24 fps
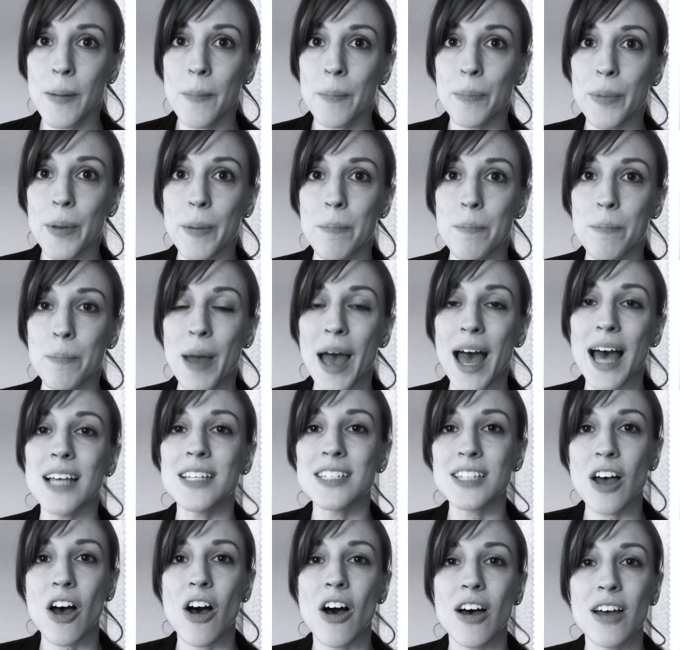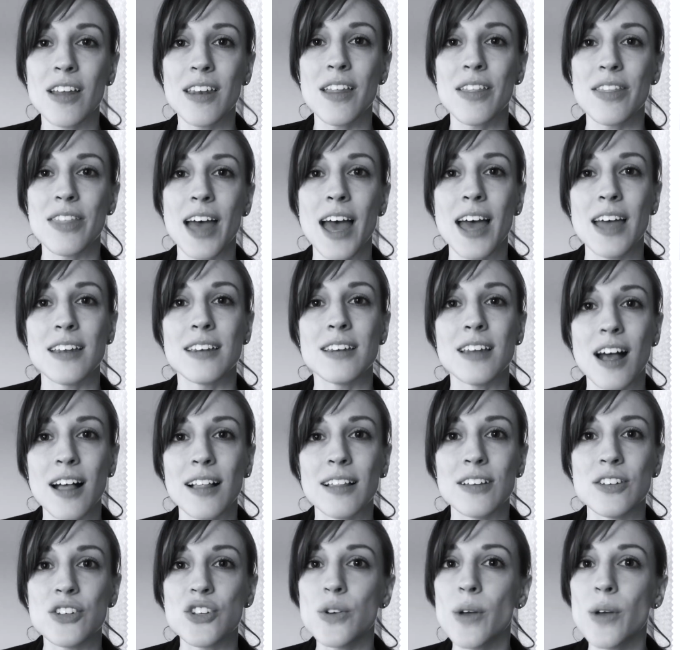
but pass on that knowledge.